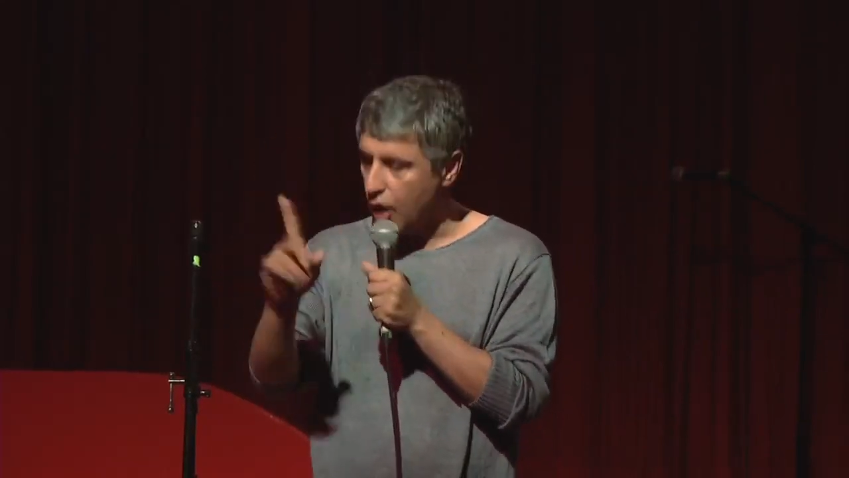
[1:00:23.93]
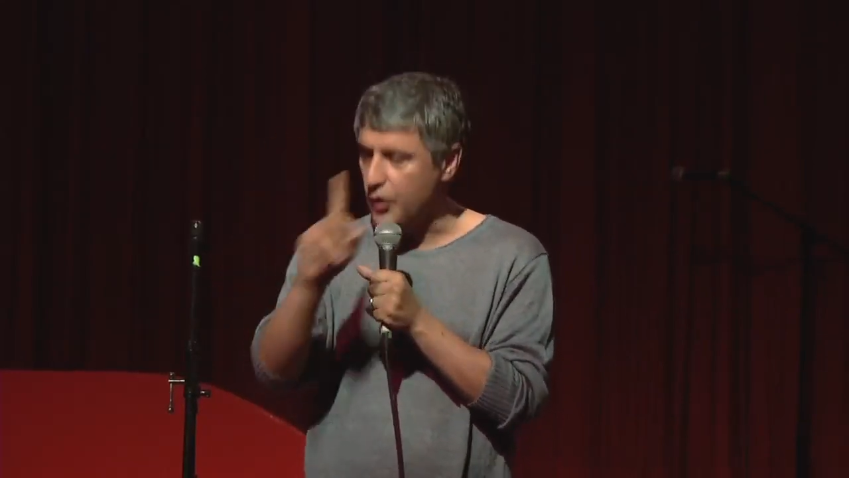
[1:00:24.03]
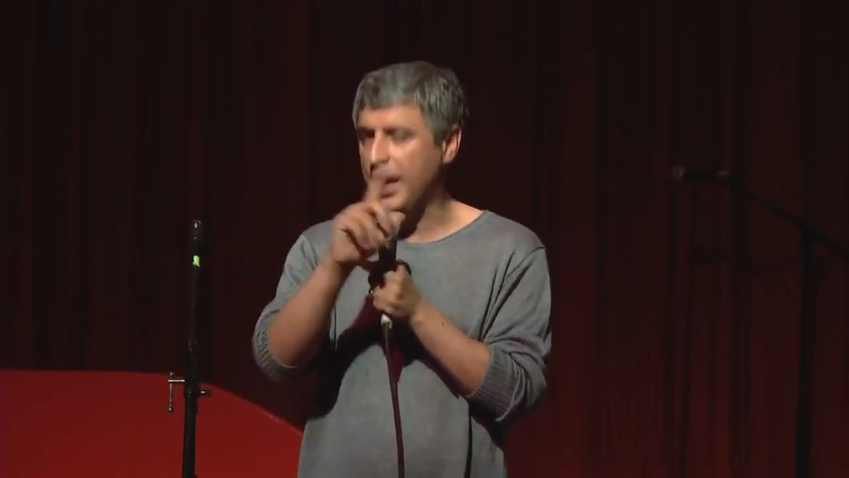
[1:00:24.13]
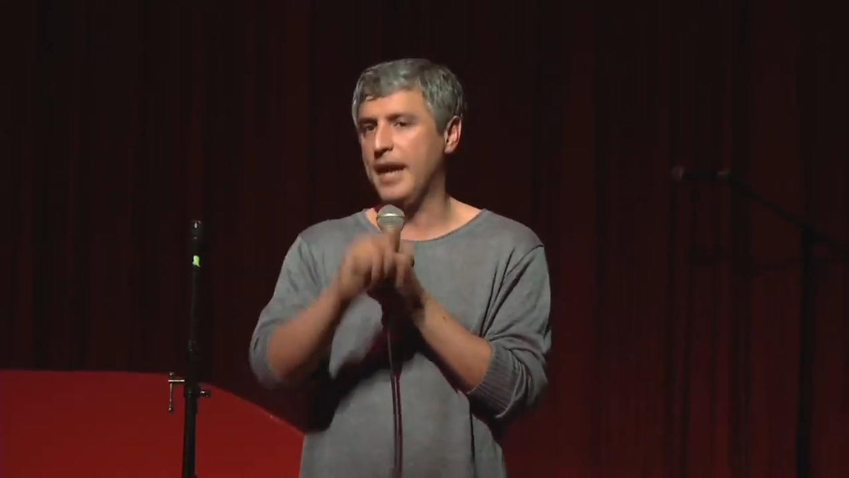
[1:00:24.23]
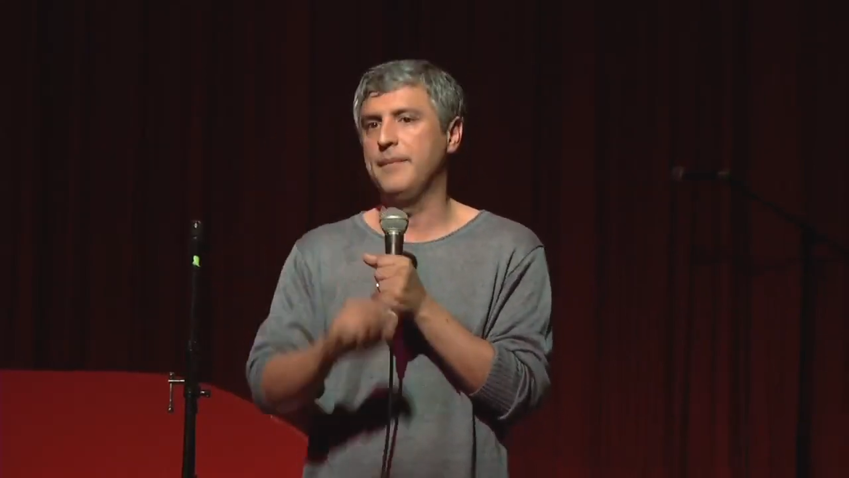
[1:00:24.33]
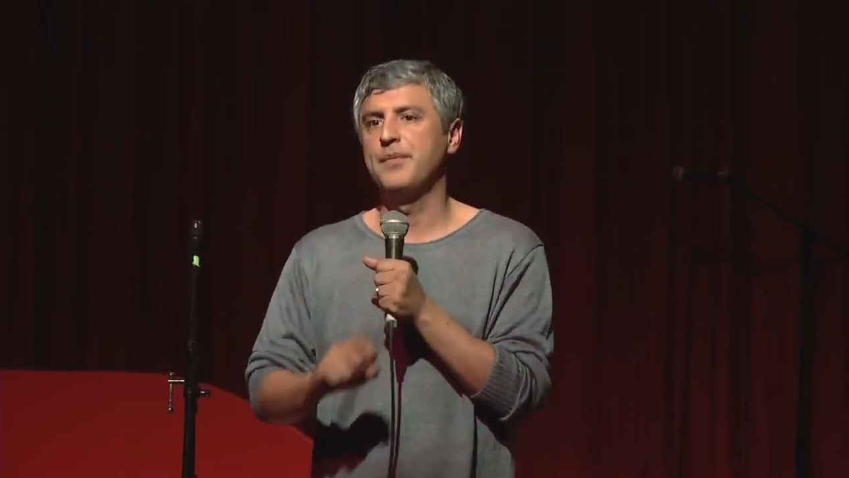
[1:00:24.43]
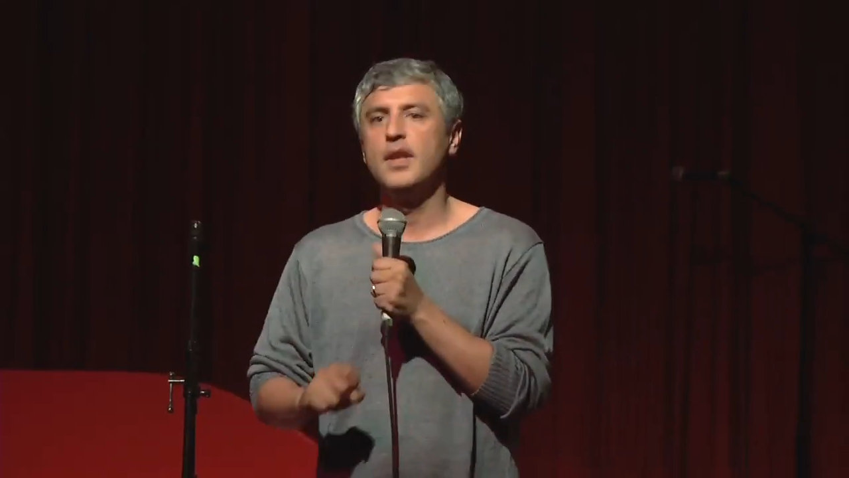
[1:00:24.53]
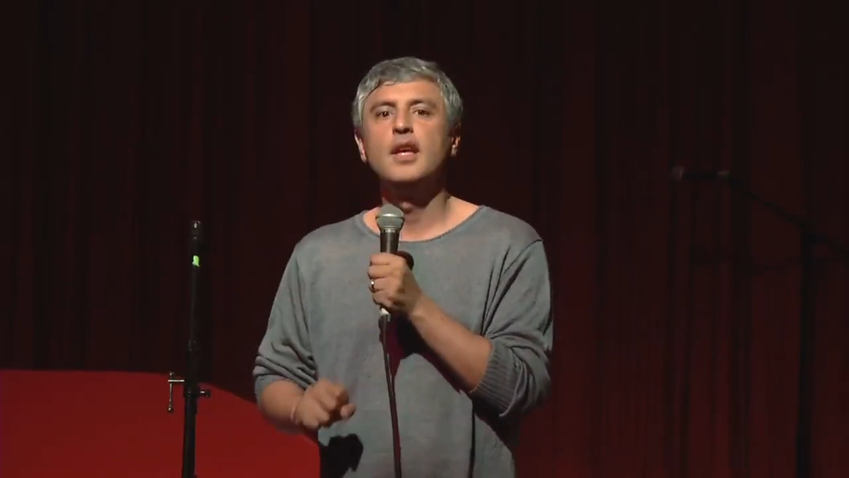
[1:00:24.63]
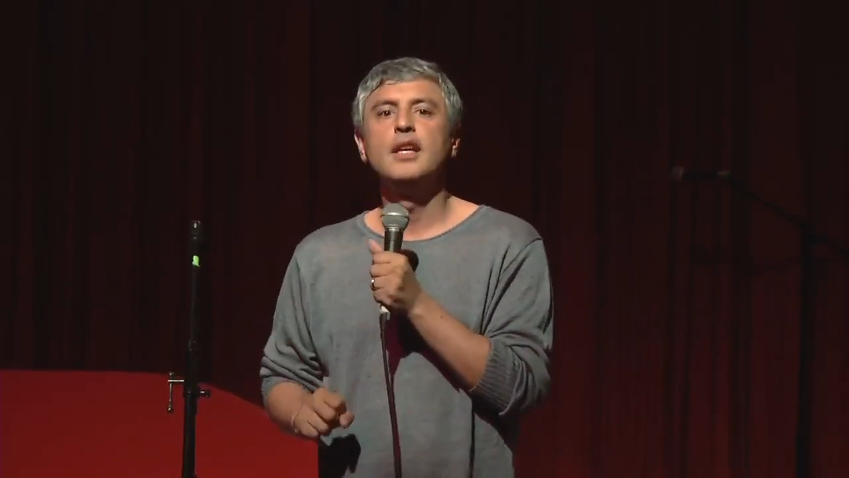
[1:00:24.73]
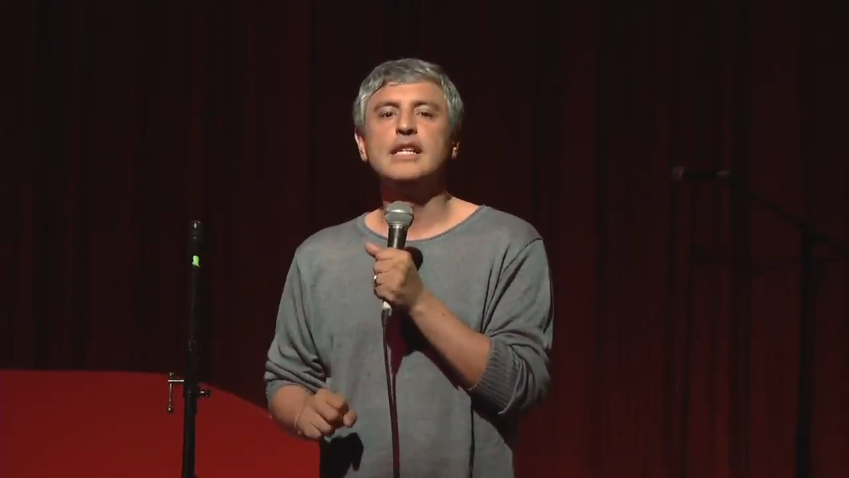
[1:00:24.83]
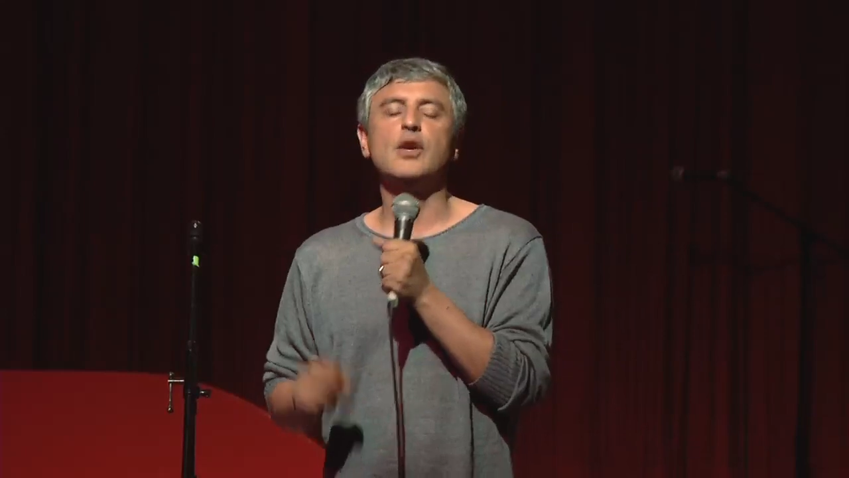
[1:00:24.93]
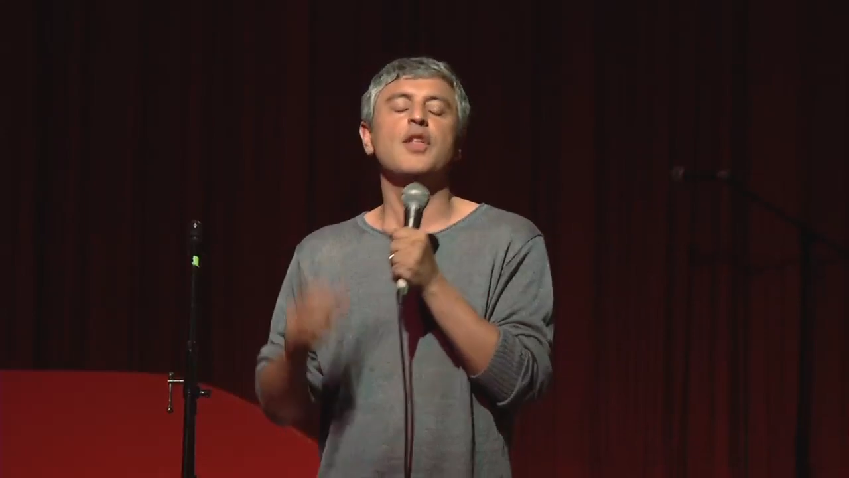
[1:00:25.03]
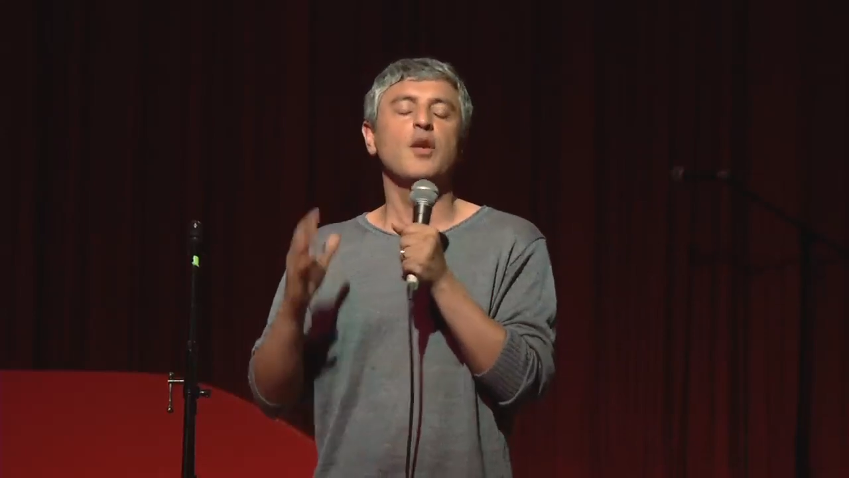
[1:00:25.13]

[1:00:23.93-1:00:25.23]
Okay, so